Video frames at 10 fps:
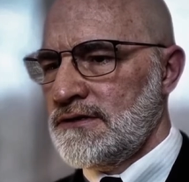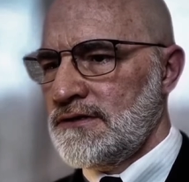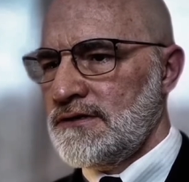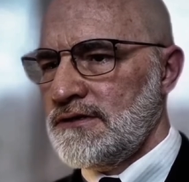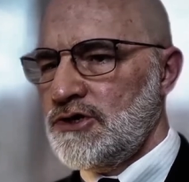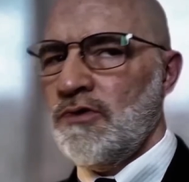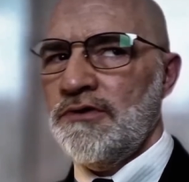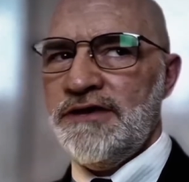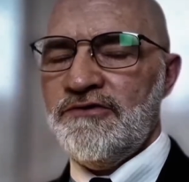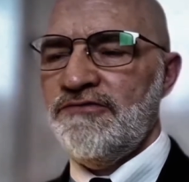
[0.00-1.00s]
You won't
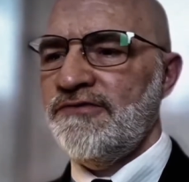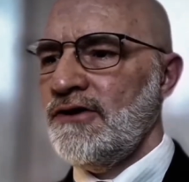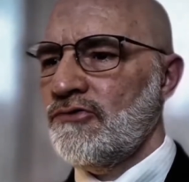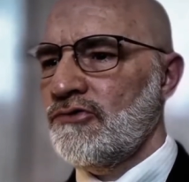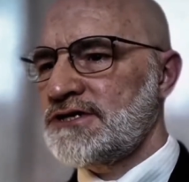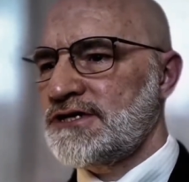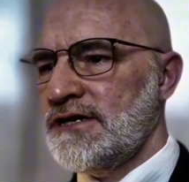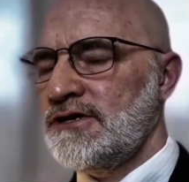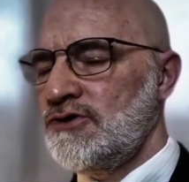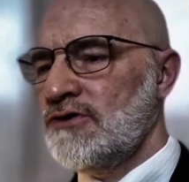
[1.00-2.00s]
even fight Russia
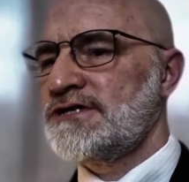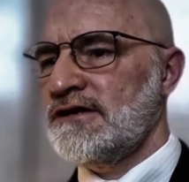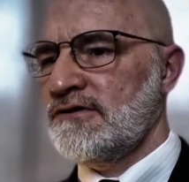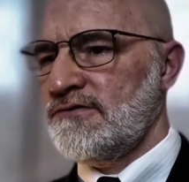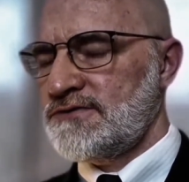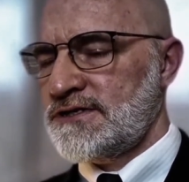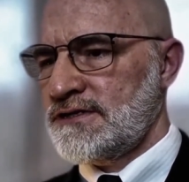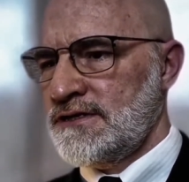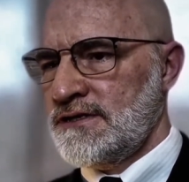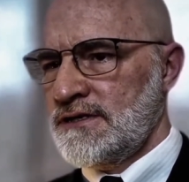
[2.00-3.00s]
yourselves.
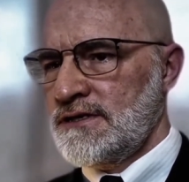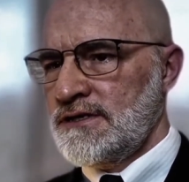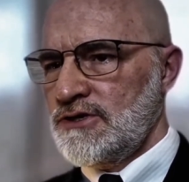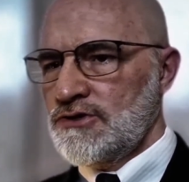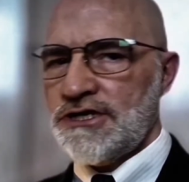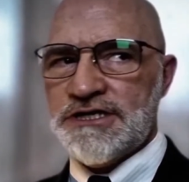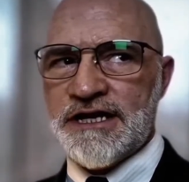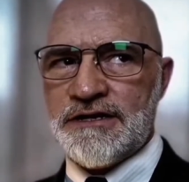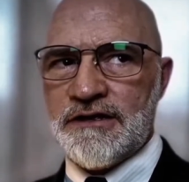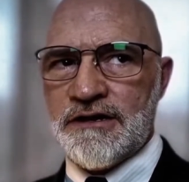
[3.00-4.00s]
You'll just
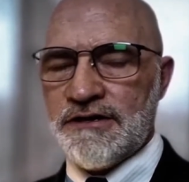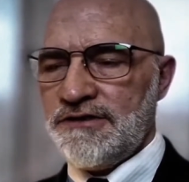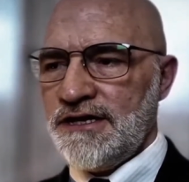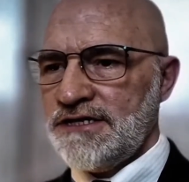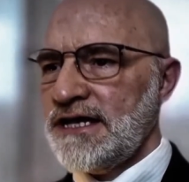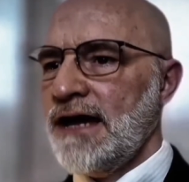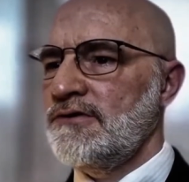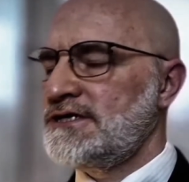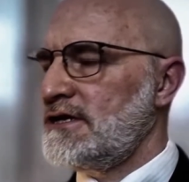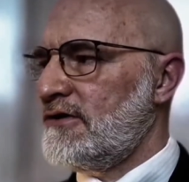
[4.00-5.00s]
let the
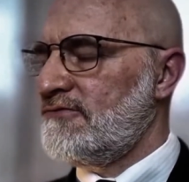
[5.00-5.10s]
entirety of